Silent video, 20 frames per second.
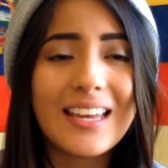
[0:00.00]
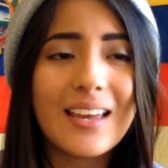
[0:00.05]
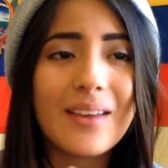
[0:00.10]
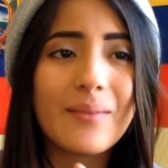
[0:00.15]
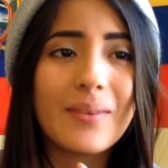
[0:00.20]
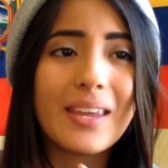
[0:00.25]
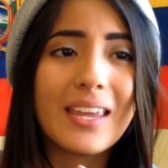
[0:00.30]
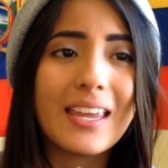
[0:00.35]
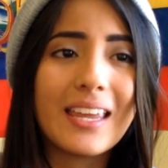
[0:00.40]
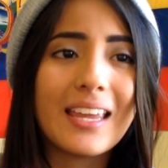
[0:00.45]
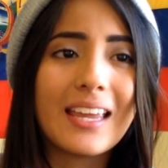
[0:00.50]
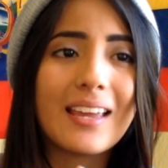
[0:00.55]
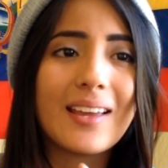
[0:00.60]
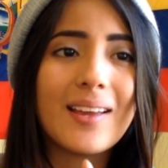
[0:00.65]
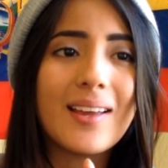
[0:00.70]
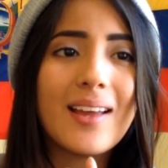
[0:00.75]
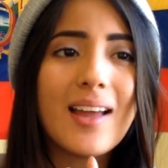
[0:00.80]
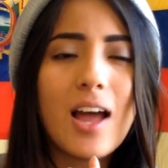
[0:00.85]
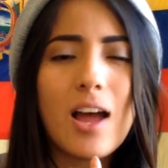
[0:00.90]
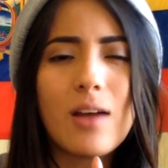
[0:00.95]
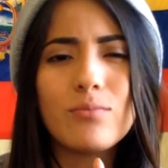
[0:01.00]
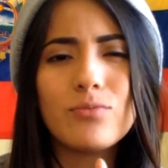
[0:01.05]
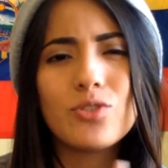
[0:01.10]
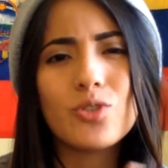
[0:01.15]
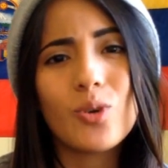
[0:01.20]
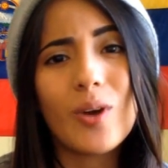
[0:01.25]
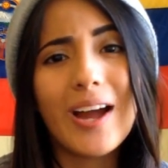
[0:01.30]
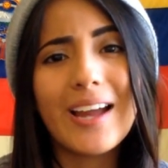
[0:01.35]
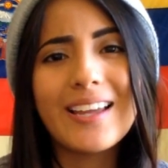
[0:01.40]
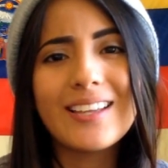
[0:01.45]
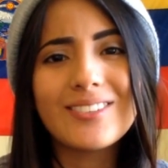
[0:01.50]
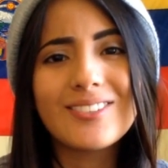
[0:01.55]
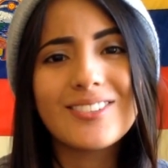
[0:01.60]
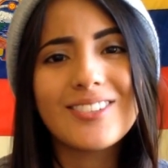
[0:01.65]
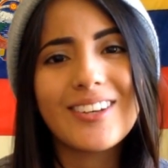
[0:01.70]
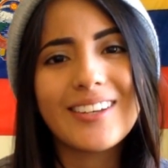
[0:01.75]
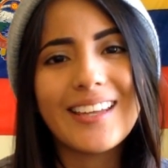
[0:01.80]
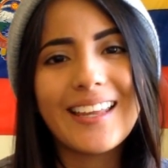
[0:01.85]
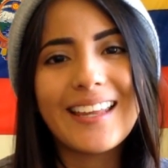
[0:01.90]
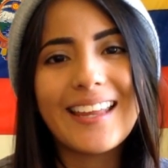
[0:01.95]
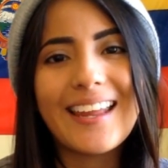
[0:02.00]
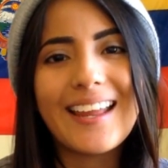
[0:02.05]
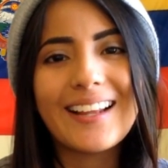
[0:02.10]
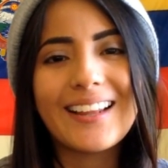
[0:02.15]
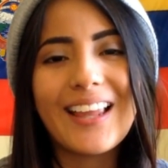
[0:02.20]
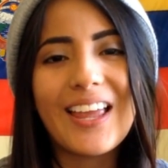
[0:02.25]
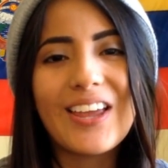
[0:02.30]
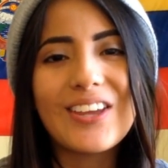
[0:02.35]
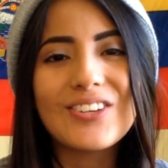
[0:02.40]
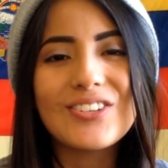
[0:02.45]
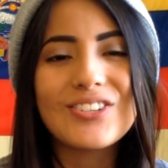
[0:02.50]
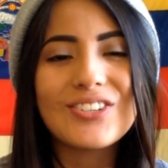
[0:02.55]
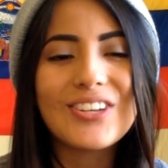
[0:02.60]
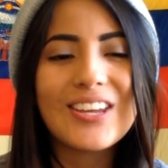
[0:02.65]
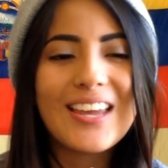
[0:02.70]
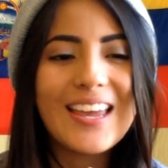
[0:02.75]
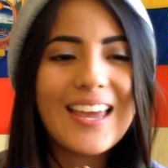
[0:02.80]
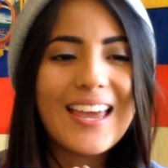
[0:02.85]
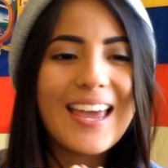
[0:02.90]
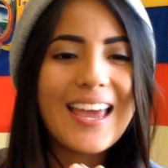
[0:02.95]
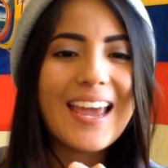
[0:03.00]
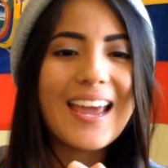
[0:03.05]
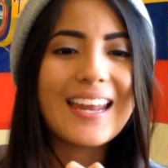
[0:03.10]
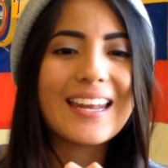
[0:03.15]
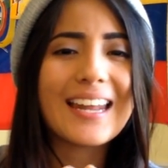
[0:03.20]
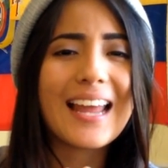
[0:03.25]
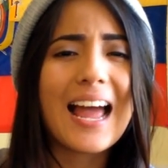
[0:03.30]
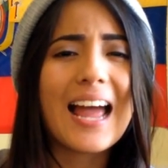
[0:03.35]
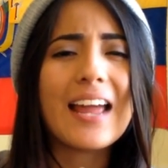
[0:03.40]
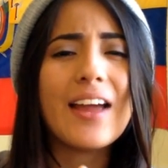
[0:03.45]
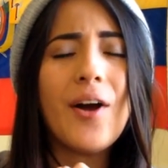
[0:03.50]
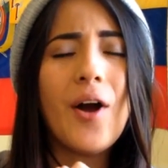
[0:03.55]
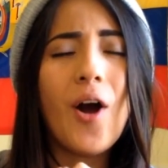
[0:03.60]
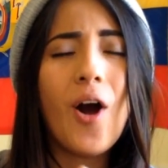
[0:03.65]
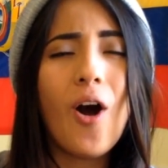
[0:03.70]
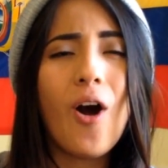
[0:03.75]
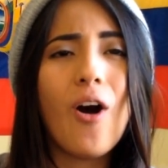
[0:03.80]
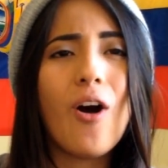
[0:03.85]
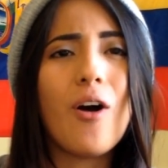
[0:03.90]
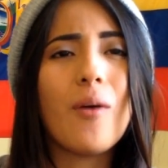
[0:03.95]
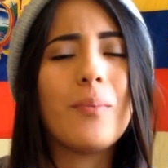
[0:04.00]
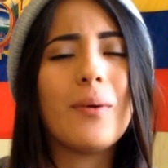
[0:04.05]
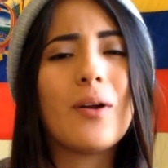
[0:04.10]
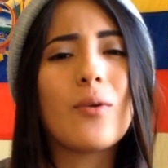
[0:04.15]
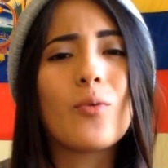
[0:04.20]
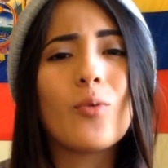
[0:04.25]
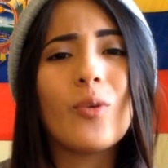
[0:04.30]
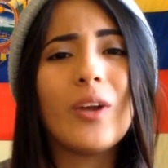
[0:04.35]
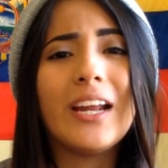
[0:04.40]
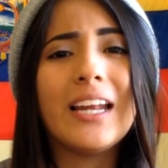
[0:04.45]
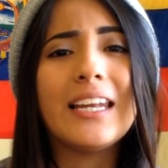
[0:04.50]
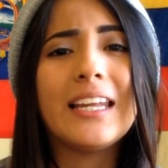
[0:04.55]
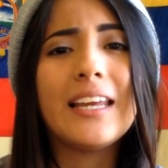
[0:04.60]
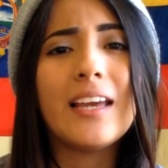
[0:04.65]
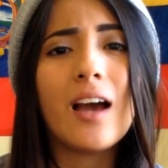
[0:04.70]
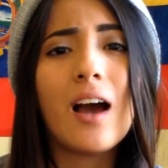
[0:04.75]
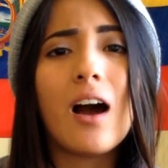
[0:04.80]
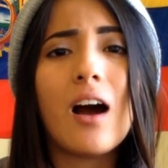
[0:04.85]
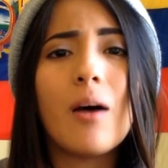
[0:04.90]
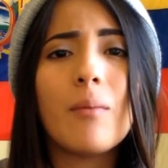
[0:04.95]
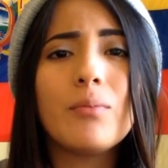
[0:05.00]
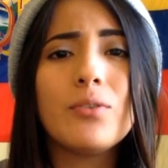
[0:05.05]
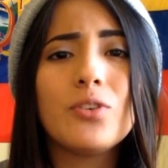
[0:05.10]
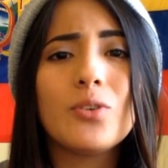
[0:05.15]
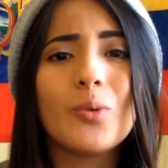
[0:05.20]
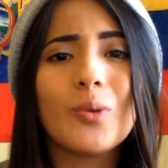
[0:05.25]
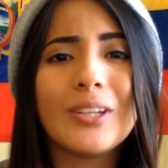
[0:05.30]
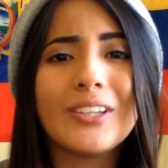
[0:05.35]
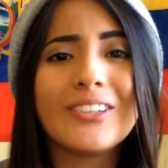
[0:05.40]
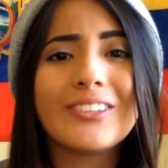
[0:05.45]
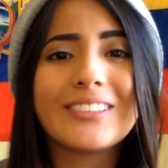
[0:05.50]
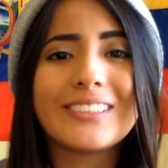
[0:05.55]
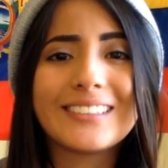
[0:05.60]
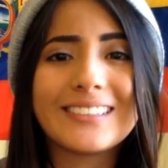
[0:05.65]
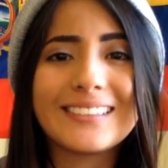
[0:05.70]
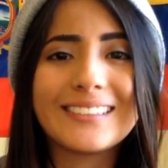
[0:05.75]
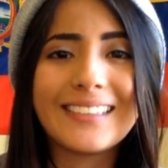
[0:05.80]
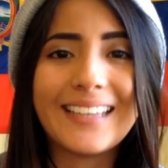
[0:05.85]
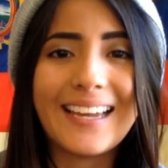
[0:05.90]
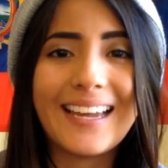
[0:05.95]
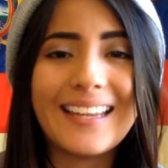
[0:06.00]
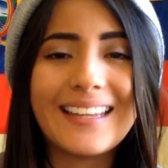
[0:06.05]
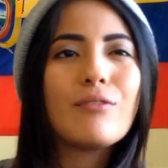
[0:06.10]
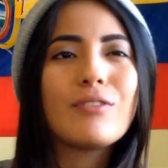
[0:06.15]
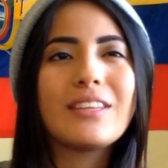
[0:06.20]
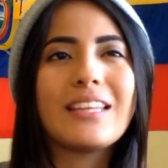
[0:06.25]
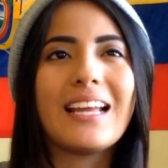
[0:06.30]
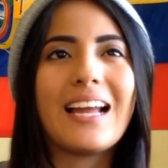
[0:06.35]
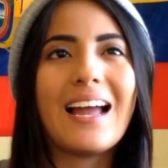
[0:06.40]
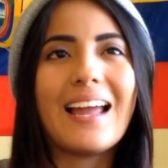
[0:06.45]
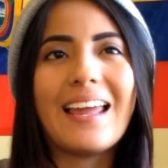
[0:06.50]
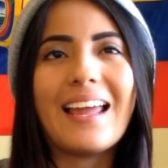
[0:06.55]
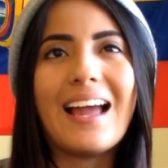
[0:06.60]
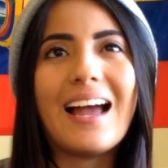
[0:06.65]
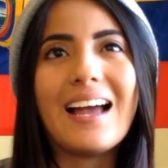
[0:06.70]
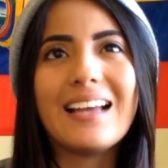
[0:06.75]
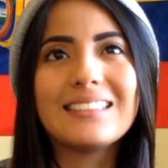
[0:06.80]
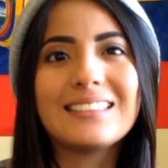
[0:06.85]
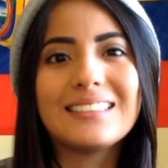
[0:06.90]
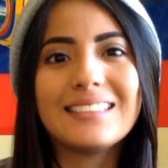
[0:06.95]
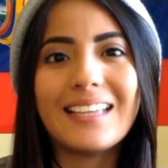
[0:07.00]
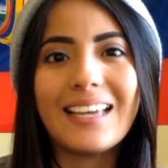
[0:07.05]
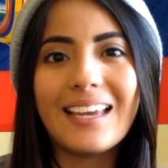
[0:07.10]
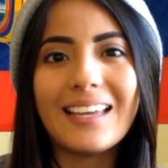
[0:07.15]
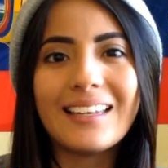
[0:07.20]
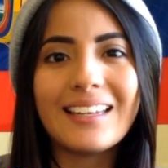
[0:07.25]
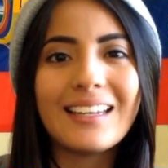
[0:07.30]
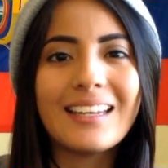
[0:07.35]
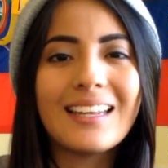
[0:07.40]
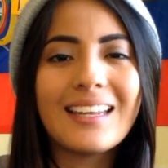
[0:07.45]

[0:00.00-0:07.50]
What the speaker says: I mean, I'm trying to talk in English, and I really hope you will understand everything I said.